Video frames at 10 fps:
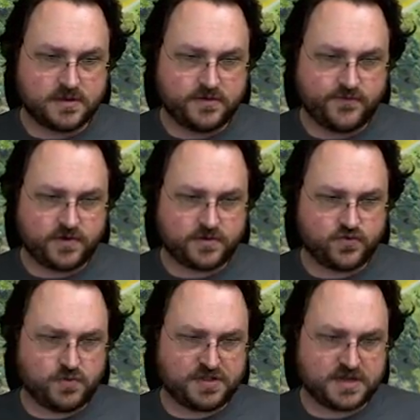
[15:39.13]
If you're going
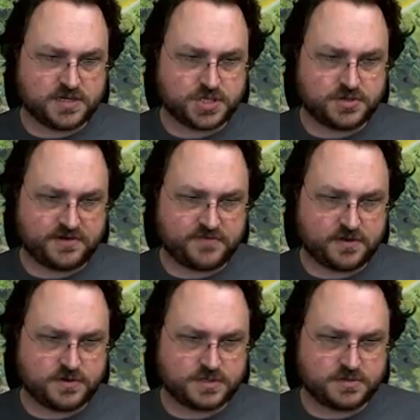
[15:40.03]
to replenish, you have to
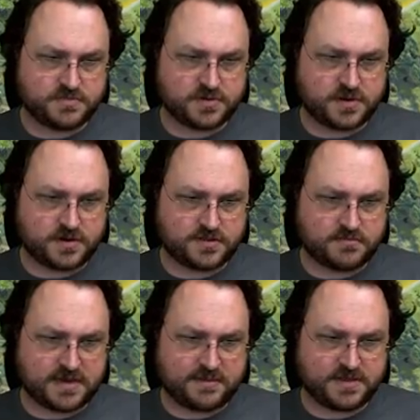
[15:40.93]
use his ability on the
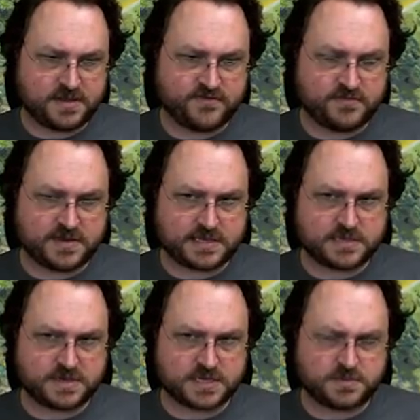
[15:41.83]
map to give him
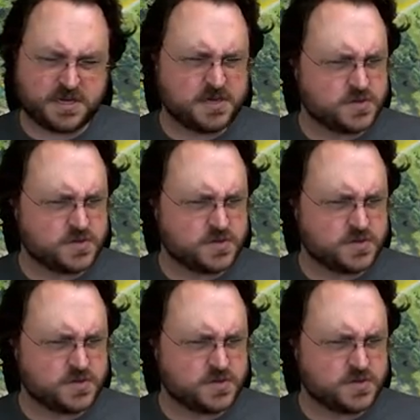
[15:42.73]
some XP.